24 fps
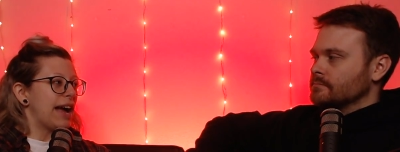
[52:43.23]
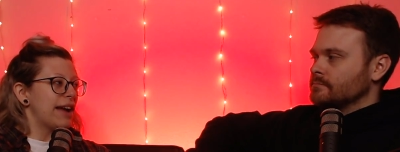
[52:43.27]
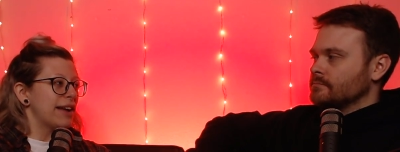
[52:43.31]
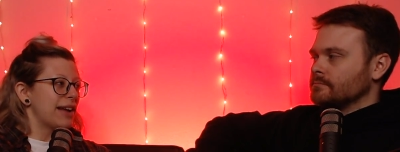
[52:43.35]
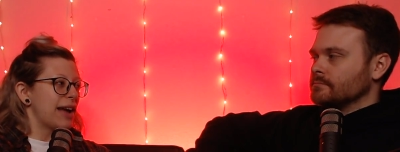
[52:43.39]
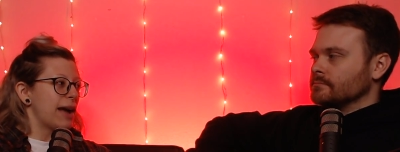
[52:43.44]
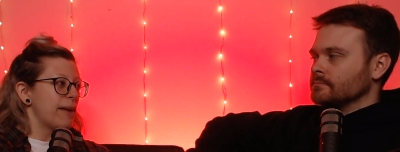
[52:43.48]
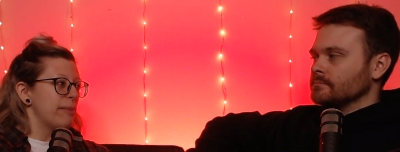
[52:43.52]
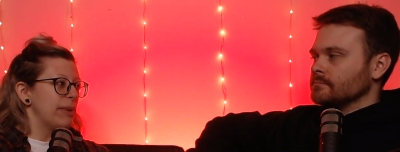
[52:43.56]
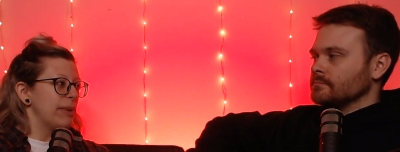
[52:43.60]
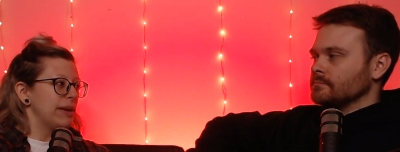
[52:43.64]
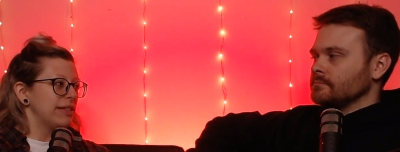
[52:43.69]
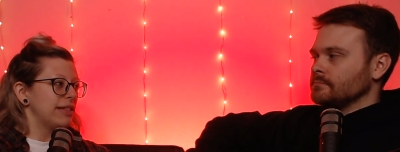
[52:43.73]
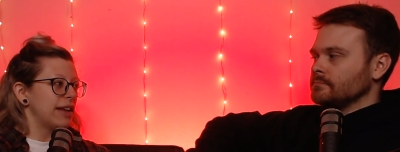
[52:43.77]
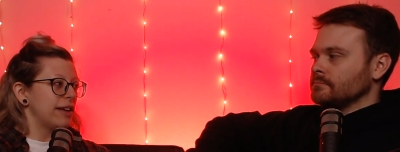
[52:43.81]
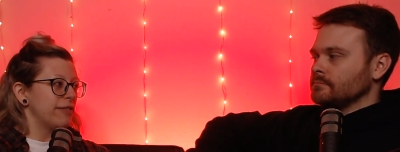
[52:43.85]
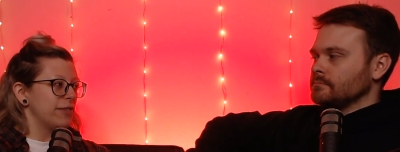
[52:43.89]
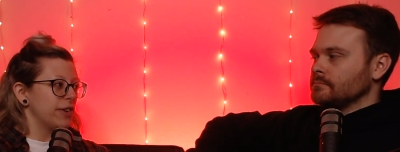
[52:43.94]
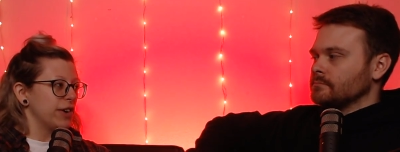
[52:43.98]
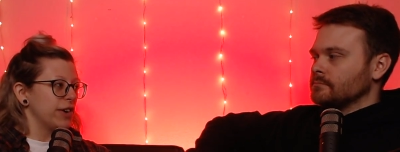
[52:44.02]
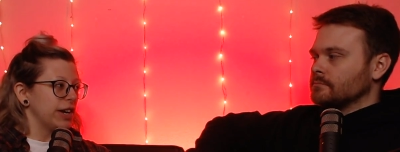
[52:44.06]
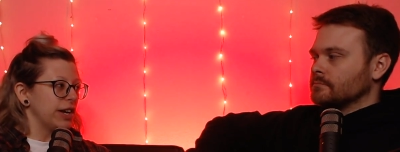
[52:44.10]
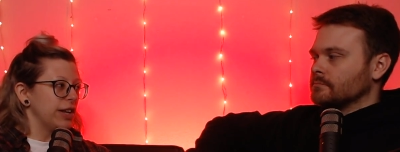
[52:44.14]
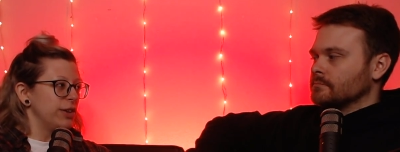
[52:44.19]
Speaker 1: I bet that
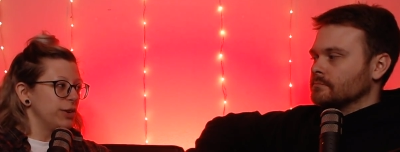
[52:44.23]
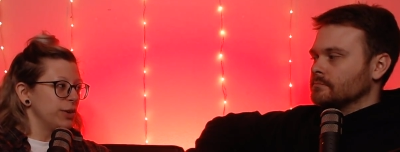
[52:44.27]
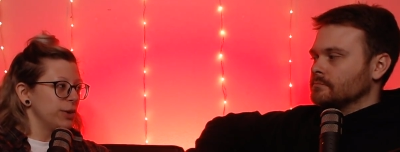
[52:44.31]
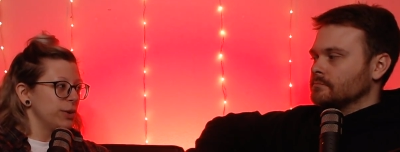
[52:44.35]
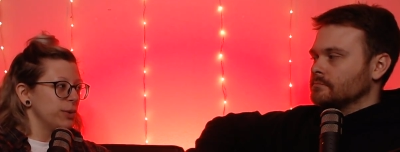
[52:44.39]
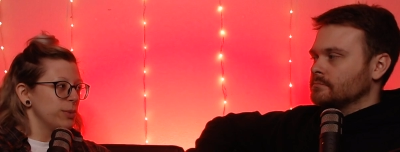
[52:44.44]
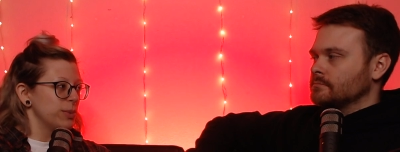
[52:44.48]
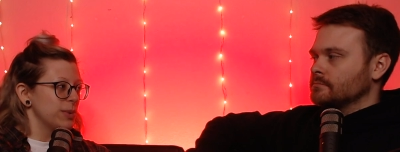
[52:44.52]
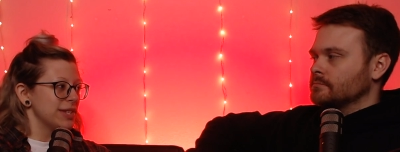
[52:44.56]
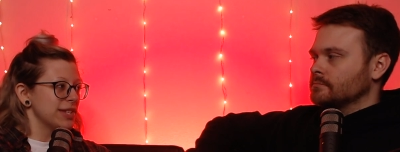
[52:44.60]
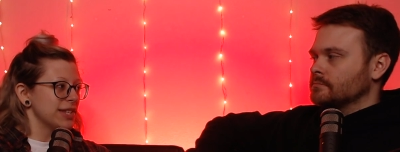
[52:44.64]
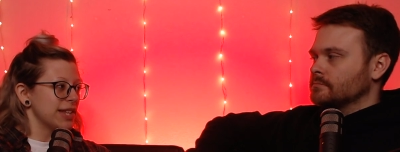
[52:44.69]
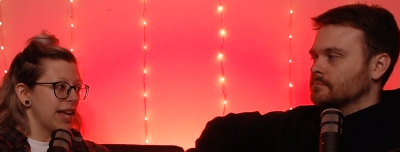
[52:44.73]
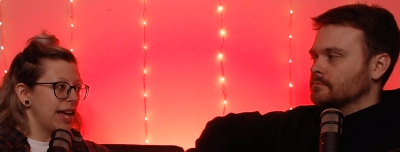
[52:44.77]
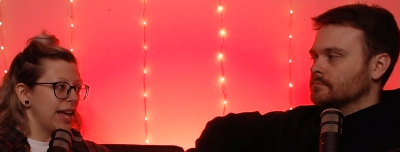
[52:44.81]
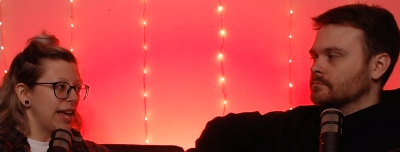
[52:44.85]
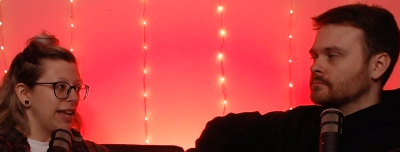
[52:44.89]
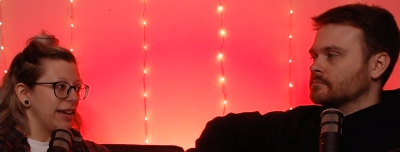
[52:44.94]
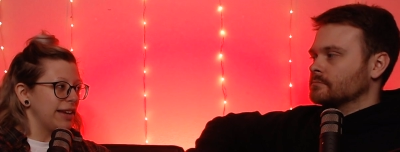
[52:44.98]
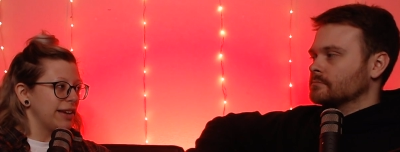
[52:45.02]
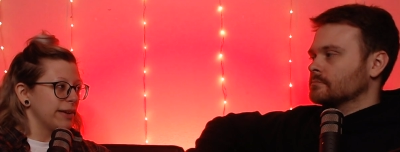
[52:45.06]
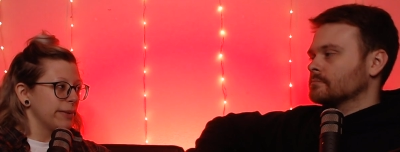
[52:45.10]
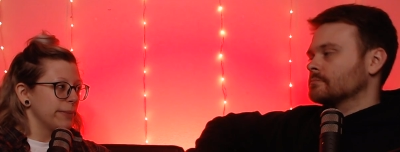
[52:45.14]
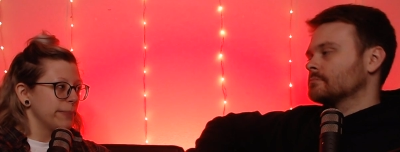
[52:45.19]
fucking dude was
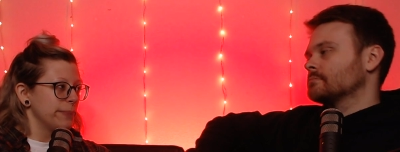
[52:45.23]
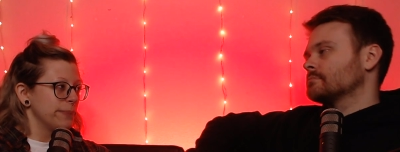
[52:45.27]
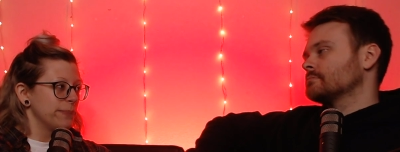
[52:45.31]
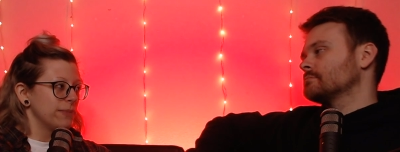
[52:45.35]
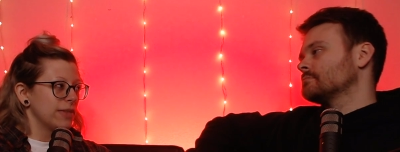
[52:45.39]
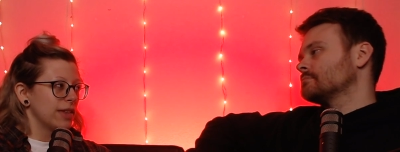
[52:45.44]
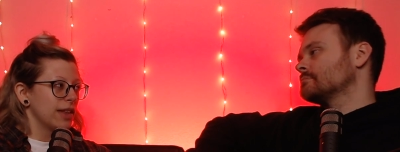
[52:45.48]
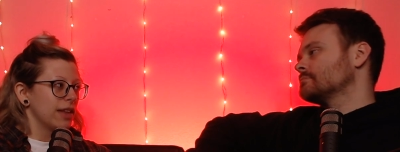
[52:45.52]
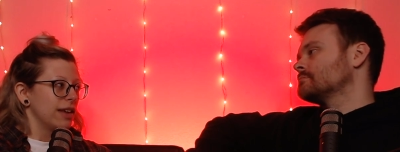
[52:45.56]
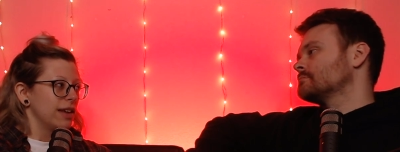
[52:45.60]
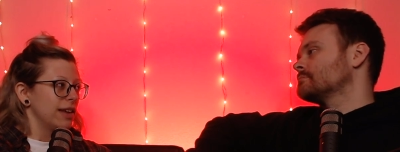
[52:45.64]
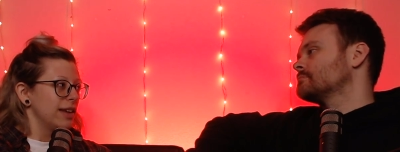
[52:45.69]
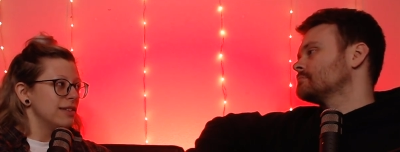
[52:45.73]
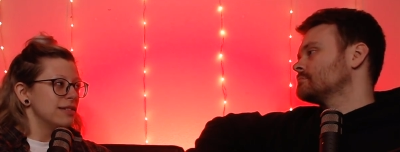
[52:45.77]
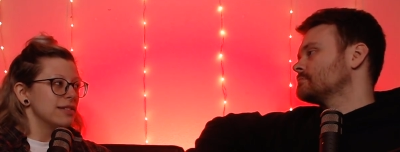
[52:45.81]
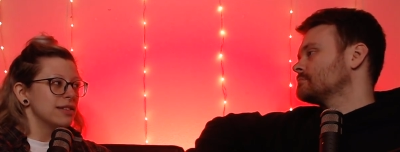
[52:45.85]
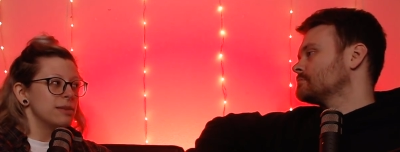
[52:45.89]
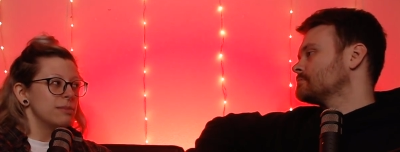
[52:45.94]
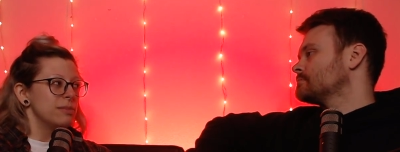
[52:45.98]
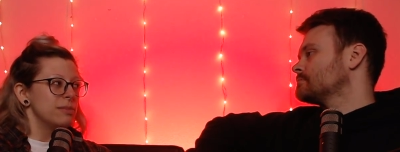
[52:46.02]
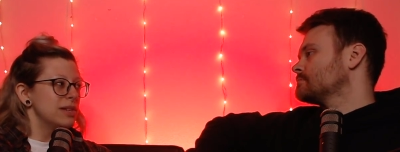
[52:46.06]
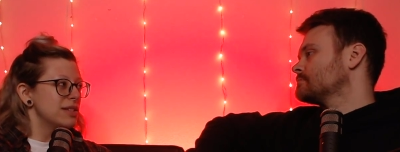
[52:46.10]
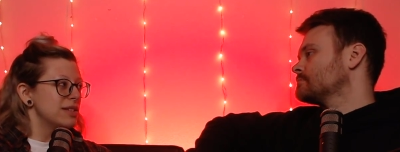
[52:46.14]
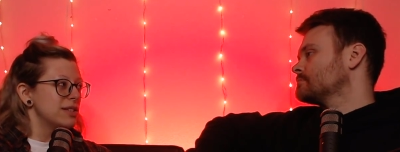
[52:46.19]
like, he's going to
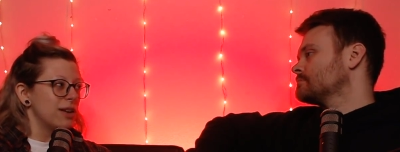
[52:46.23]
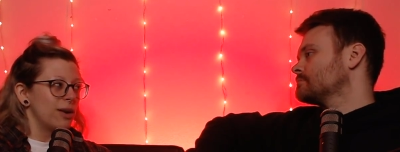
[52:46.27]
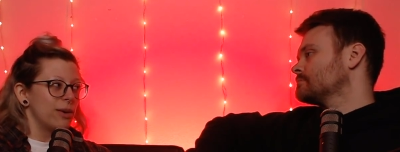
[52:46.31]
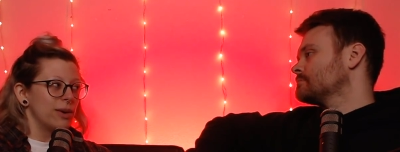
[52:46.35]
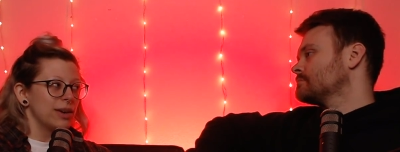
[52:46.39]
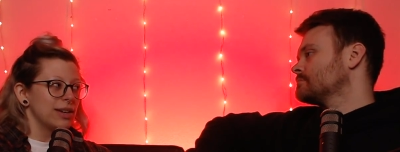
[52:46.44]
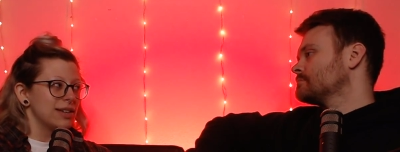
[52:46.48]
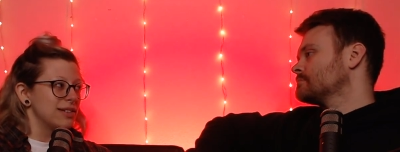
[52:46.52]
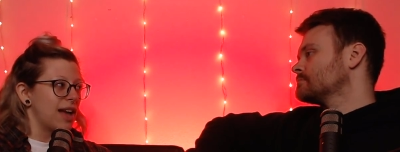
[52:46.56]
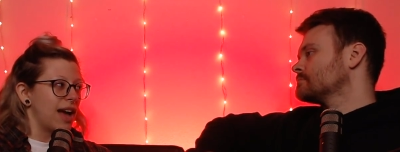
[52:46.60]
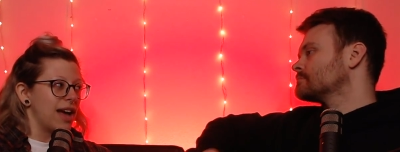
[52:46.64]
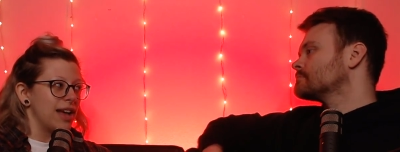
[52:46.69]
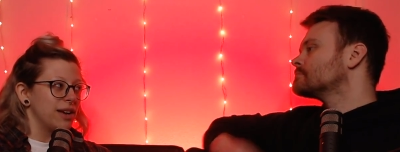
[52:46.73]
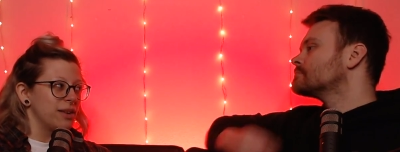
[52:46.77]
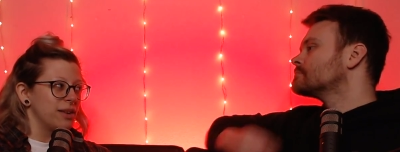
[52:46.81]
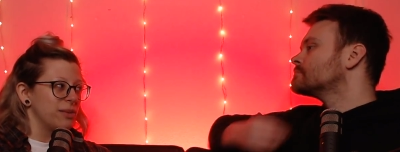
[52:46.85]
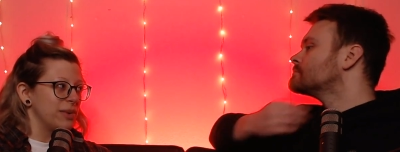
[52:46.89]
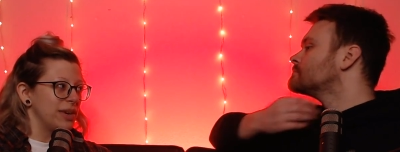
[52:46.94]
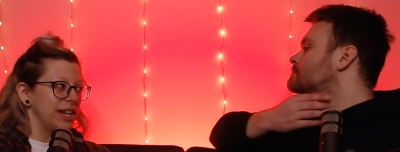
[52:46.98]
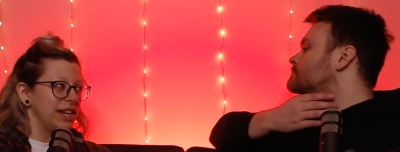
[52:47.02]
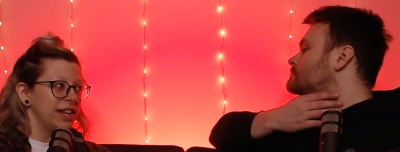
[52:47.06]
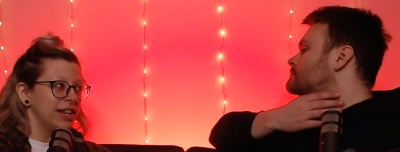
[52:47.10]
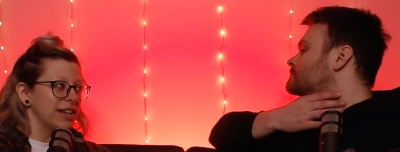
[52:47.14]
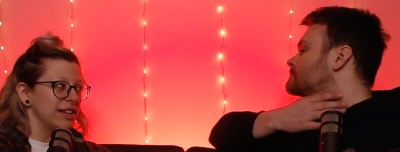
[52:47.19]
be so excited when
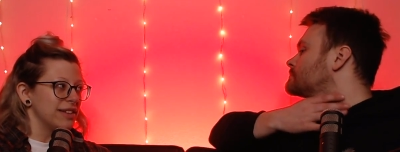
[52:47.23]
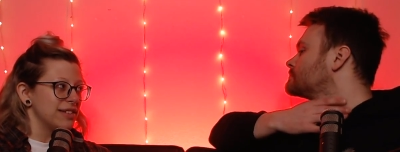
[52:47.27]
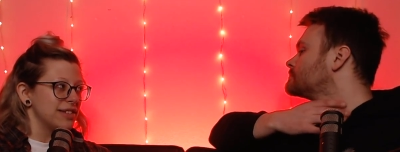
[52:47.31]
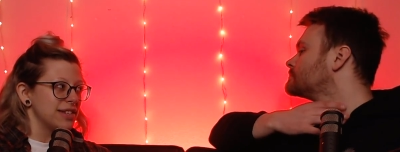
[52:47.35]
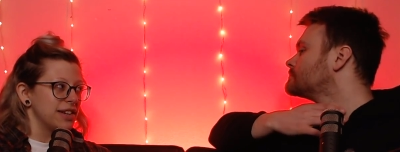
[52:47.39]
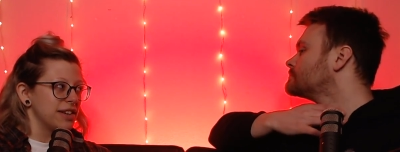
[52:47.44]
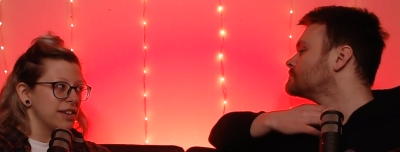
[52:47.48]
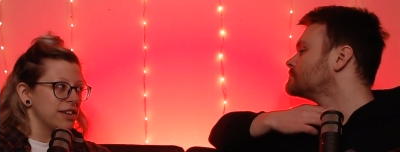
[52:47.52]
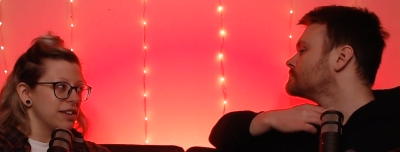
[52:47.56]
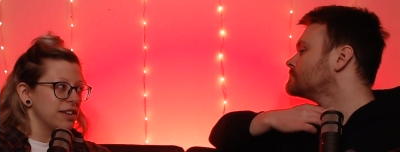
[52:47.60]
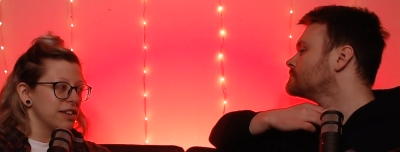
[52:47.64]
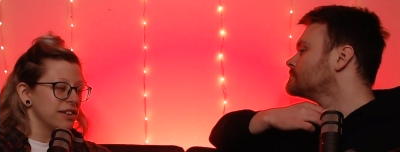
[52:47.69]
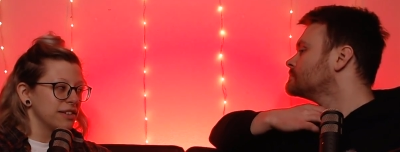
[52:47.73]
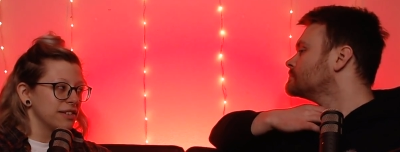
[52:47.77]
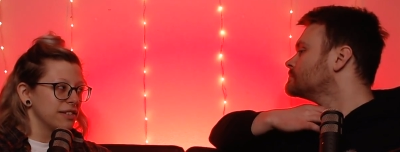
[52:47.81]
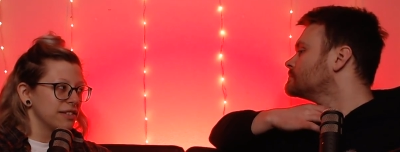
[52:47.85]
he gets here.